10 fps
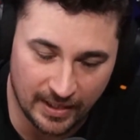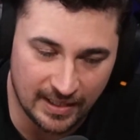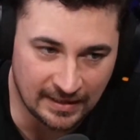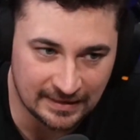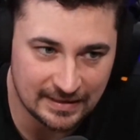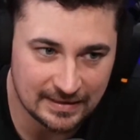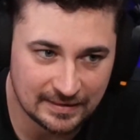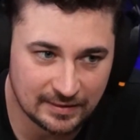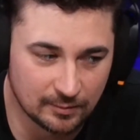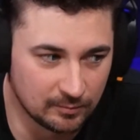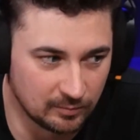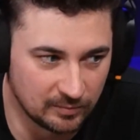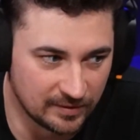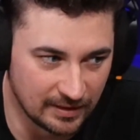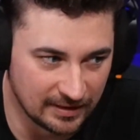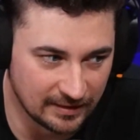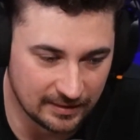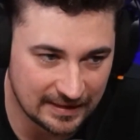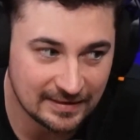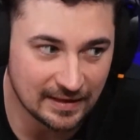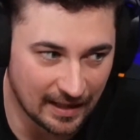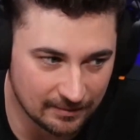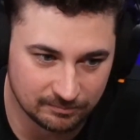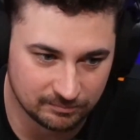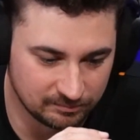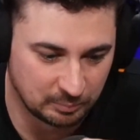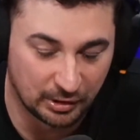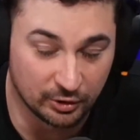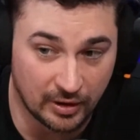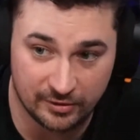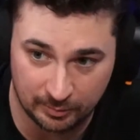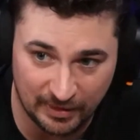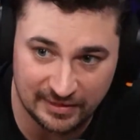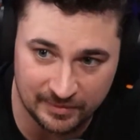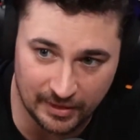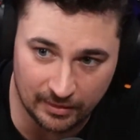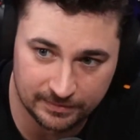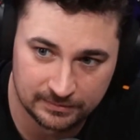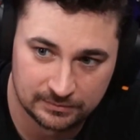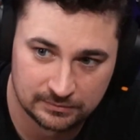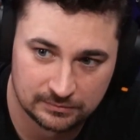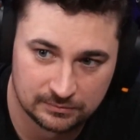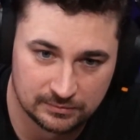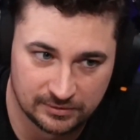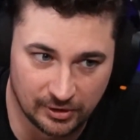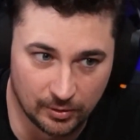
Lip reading: and he's Bert Kreischer plays himself. So